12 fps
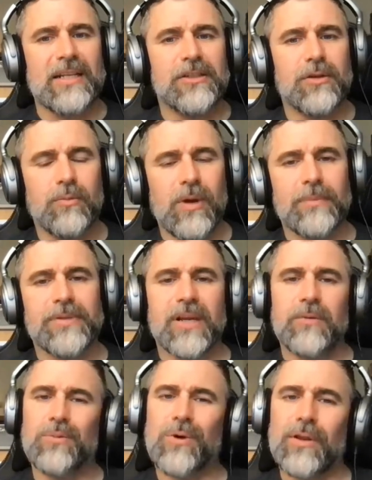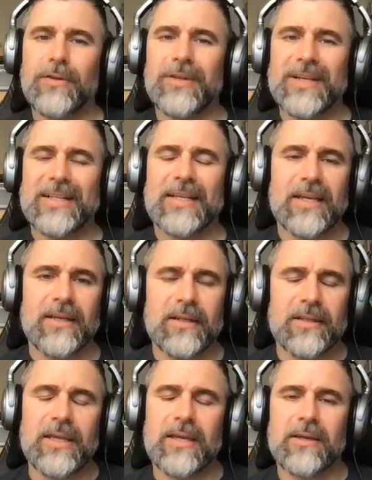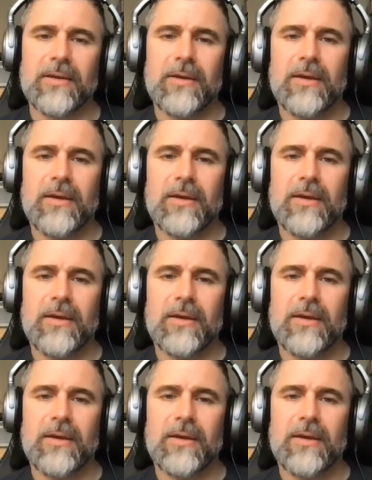to the website rather than clicking the link.